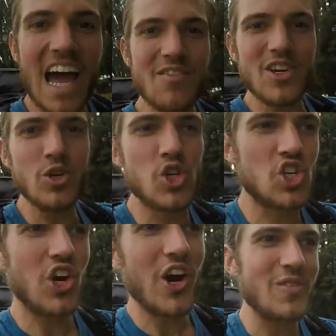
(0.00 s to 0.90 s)
have a new
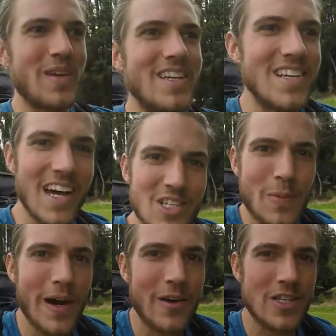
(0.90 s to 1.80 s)
shirt because
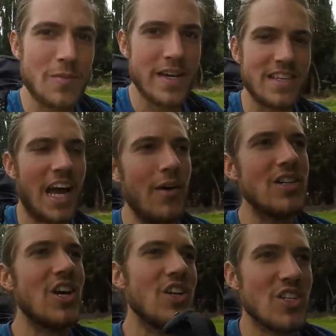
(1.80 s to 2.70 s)
Icebreaker is amazing. I want
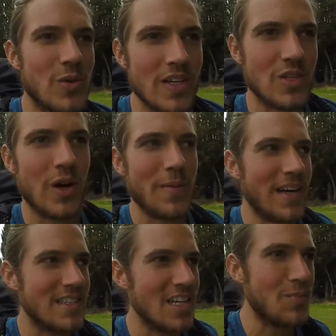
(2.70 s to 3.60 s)
to tell you this quick story
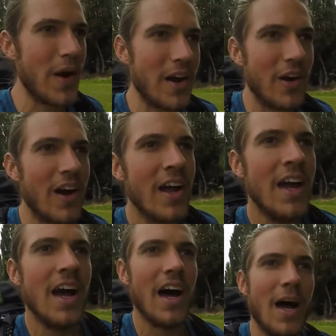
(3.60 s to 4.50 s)
because Icebreaker
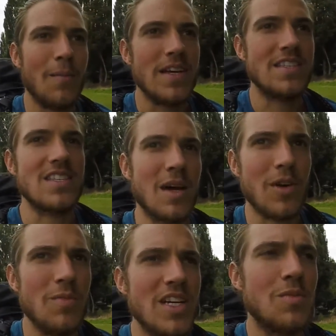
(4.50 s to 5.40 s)
is this
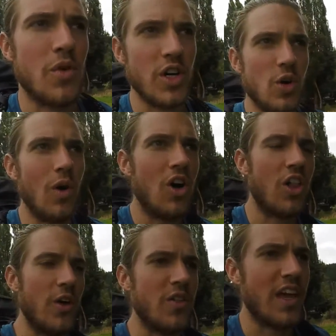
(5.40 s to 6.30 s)
company who makes merino wool
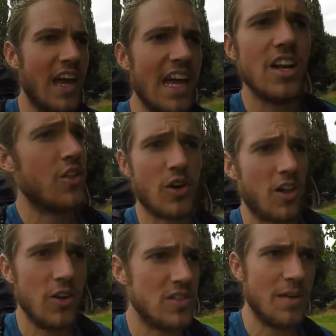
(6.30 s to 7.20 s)
clothing and other
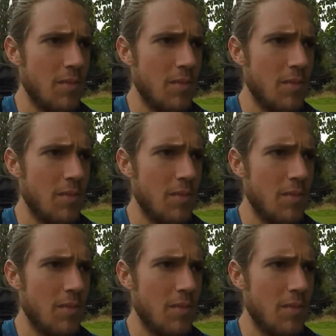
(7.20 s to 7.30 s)
clothes,